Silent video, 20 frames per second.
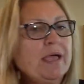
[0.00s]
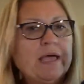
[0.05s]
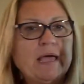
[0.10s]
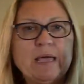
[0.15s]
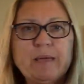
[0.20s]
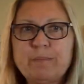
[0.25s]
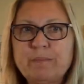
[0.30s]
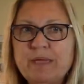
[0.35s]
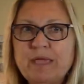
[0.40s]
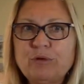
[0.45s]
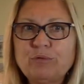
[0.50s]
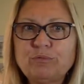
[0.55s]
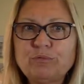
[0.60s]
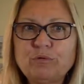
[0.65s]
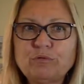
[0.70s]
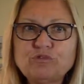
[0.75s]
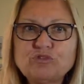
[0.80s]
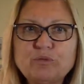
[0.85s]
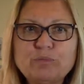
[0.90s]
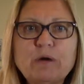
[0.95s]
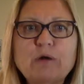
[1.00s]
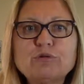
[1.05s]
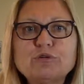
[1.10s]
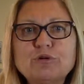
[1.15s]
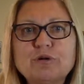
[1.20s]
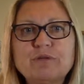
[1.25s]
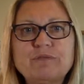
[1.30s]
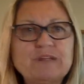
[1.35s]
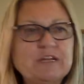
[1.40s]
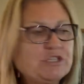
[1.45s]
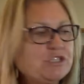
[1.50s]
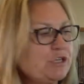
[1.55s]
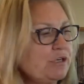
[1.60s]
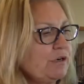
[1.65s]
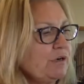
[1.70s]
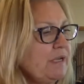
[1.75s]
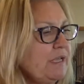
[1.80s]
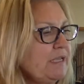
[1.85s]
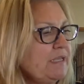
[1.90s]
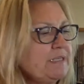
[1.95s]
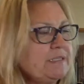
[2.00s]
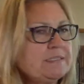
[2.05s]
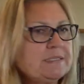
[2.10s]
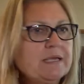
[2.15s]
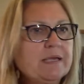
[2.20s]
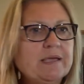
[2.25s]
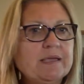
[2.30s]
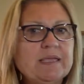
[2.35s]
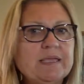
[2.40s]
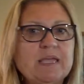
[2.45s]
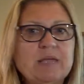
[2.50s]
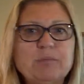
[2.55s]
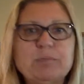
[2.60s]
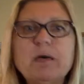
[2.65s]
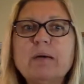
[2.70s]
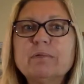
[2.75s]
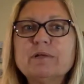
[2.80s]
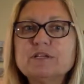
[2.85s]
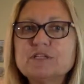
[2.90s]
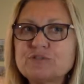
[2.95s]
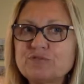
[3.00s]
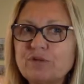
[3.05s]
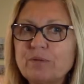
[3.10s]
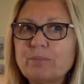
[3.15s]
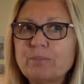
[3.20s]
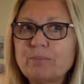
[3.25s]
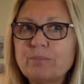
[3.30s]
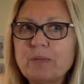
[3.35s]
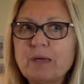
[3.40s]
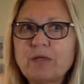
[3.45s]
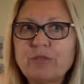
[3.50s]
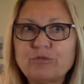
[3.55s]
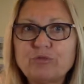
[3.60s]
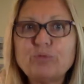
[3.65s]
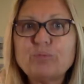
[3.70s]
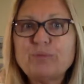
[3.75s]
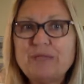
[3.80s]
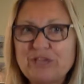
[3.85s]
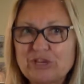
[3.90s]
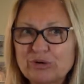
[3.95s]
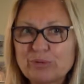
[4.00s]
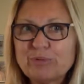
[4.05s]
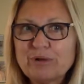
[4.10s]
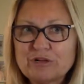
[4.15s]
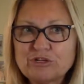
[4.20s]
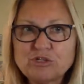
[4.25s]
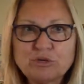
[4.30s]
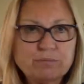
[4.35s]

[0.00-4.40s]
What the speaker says: And Road Trip Outdoor Adventure is, again, published through Piano Pronto